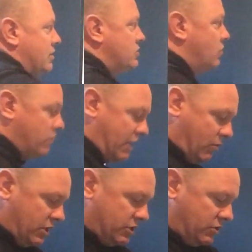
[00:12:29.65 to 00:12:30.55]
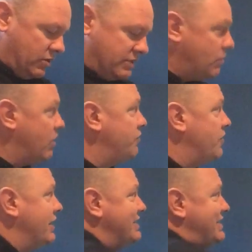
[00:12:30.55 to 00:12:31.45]
So what I want to do is I want to
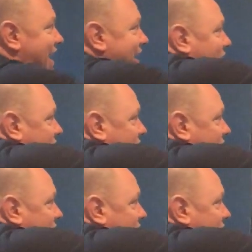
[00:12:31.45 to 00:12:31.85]
find this angle